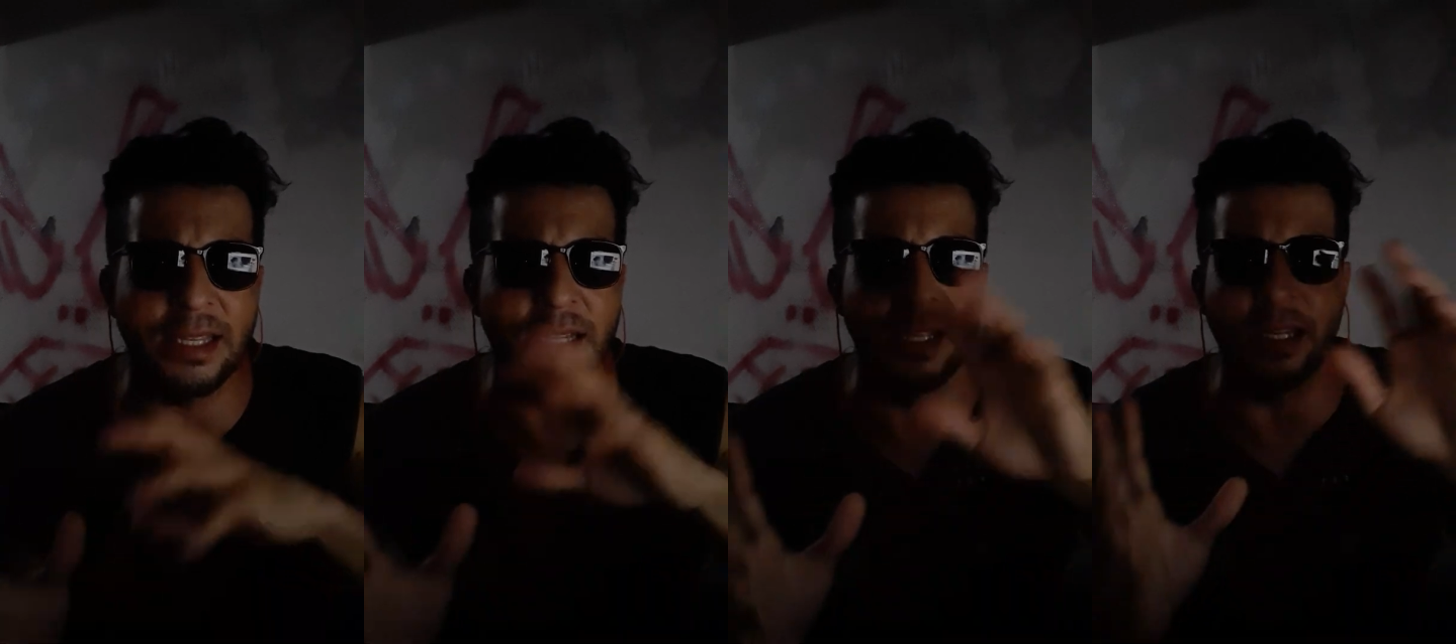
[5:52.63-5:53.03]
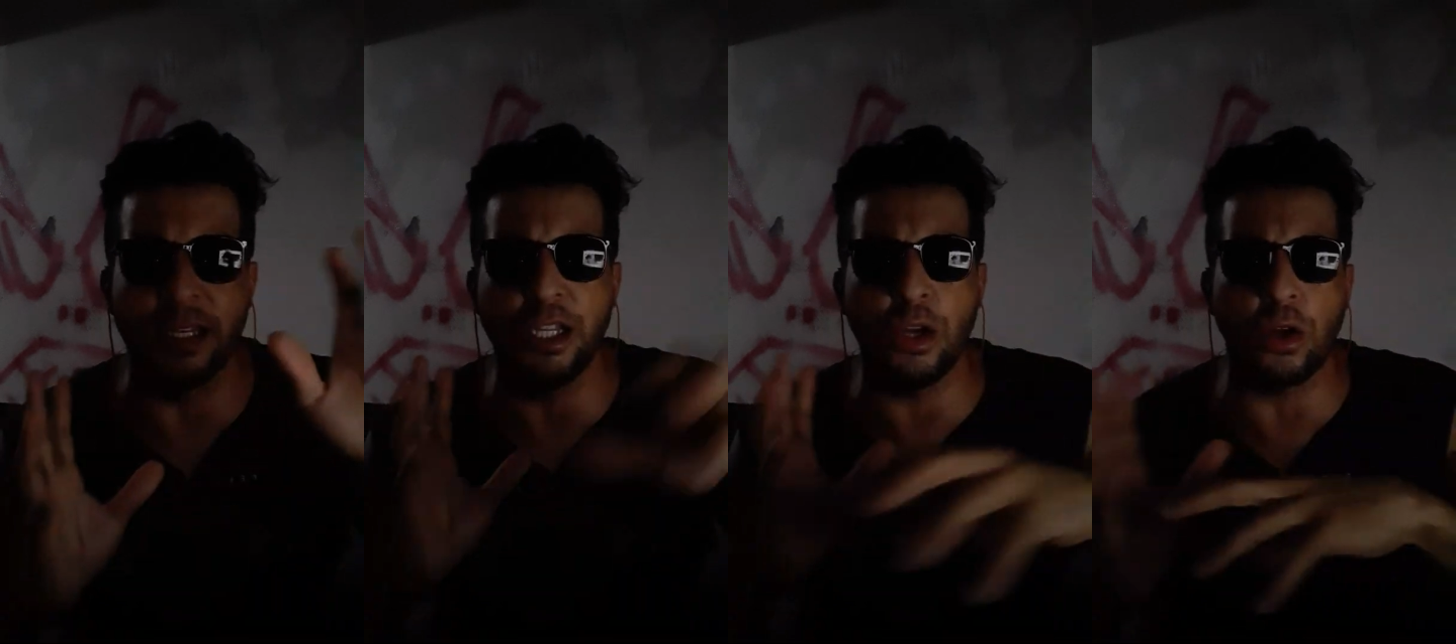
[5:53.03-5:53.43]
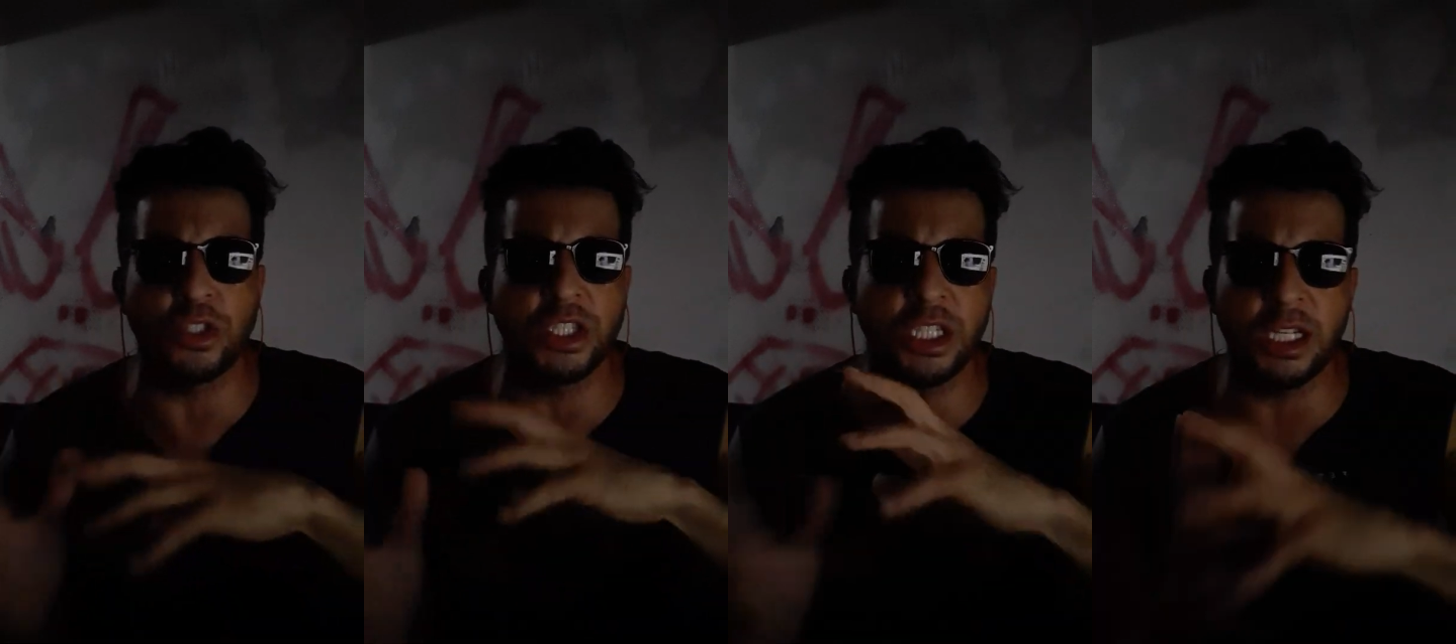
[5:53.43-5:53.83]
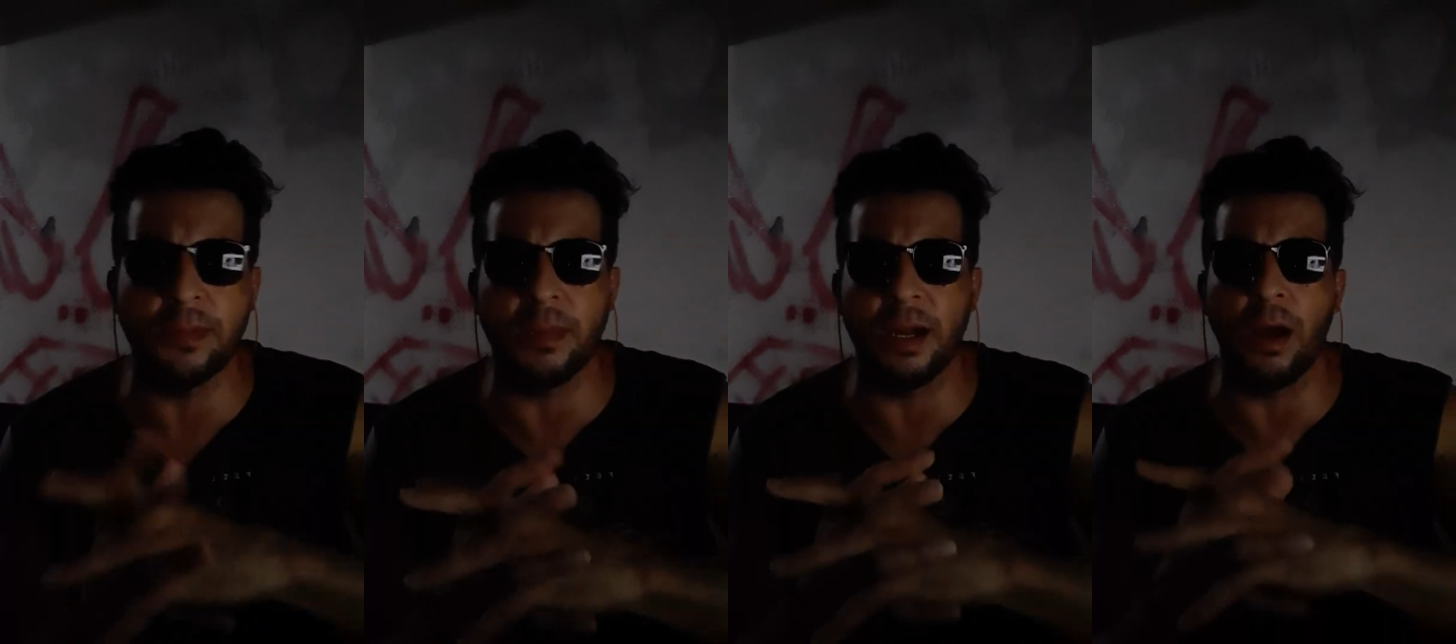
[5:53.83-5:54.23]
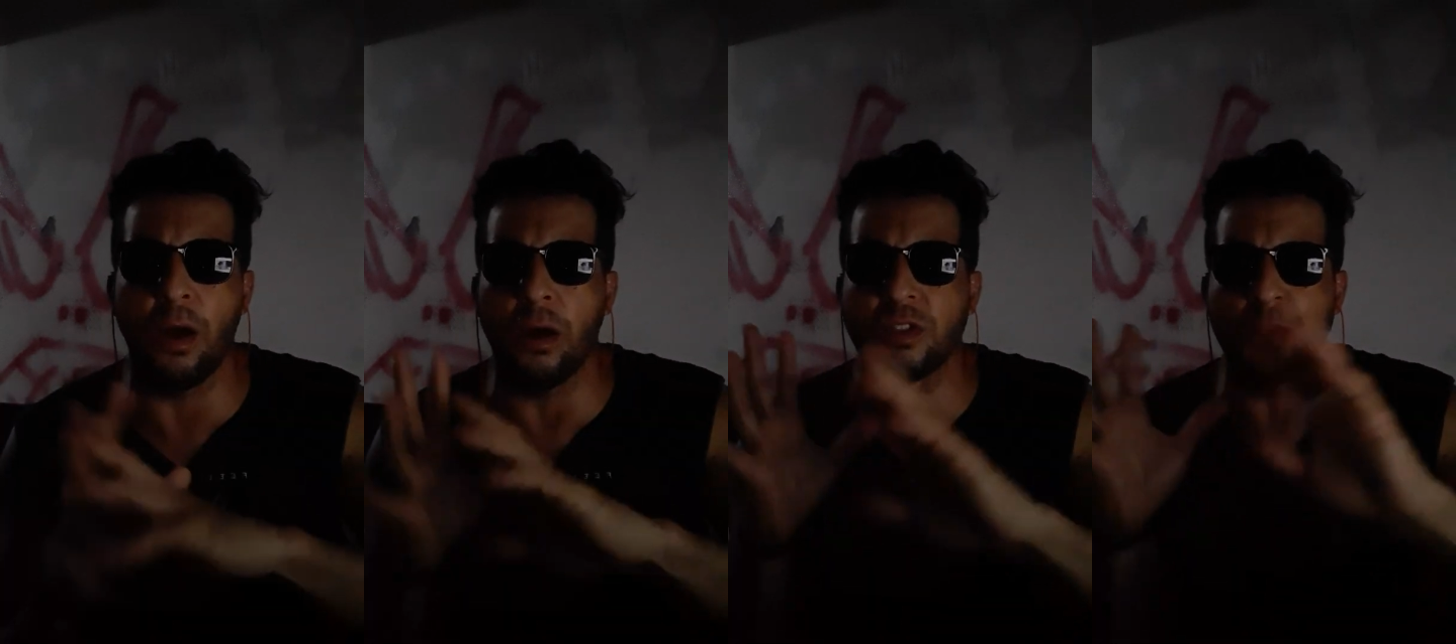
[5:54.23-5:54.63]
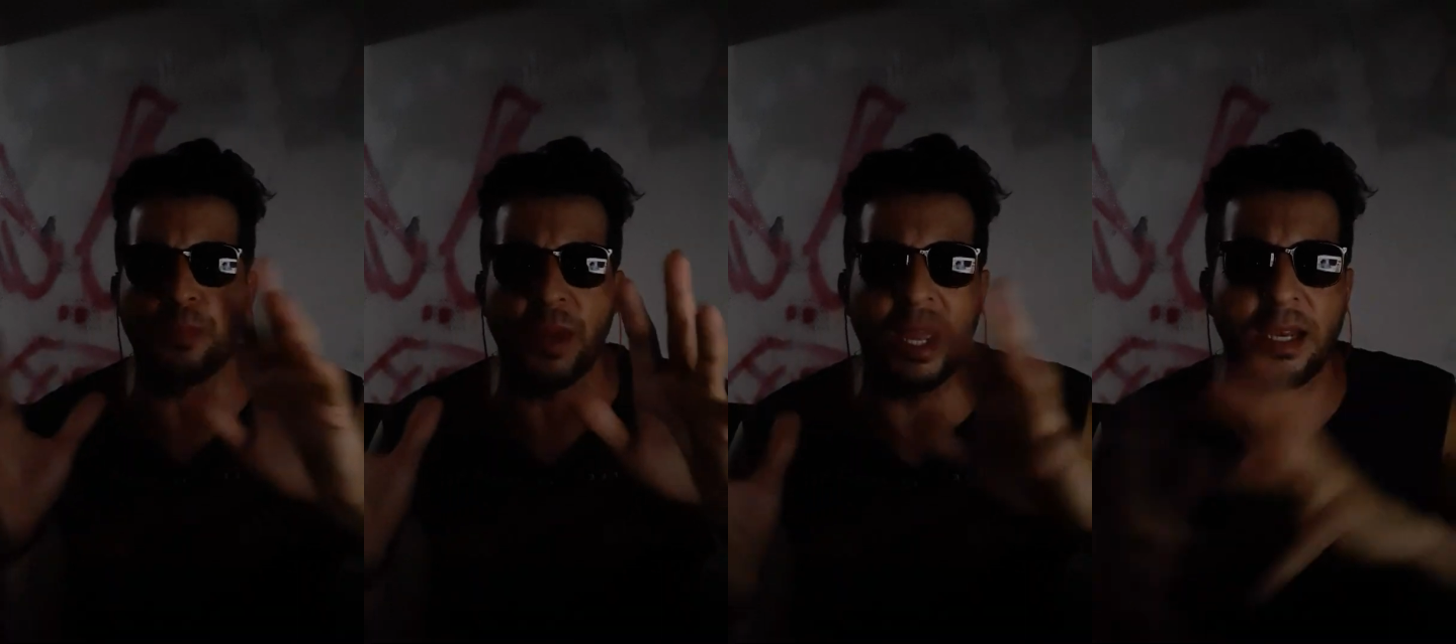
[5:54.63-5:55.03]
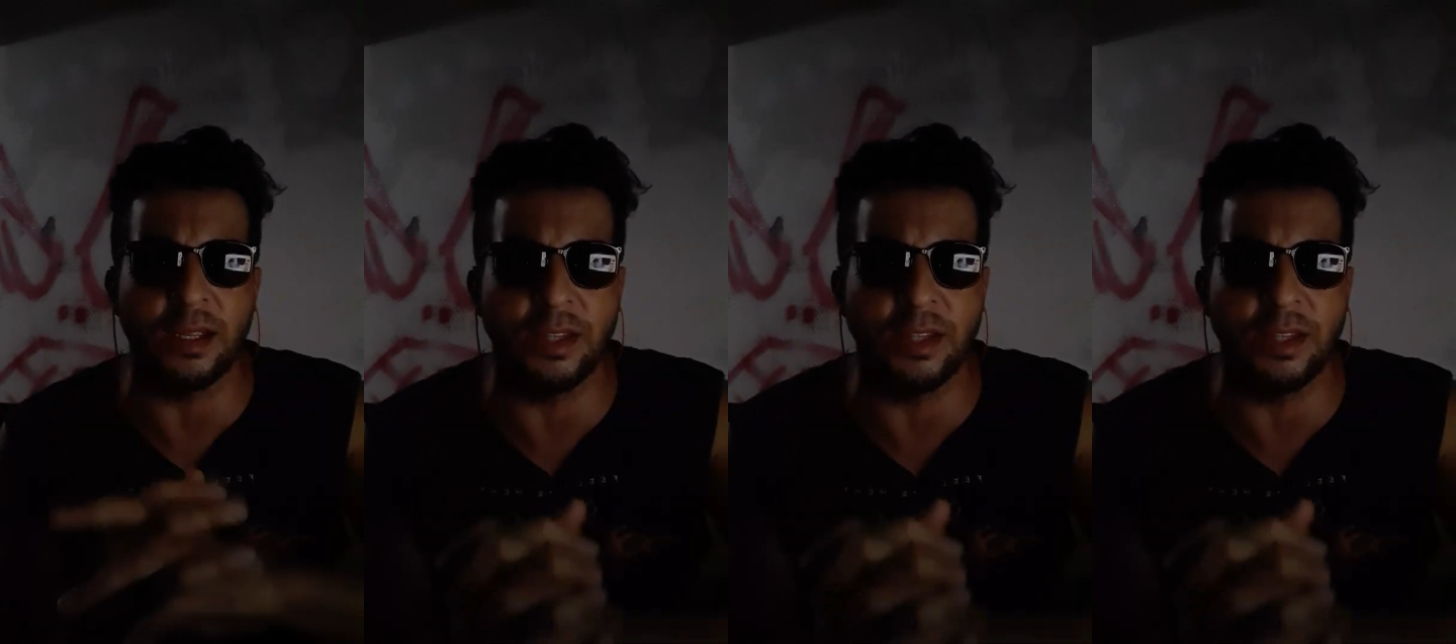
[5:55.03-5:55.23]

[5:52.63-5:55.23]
and Hiroshima. Oh, Japan!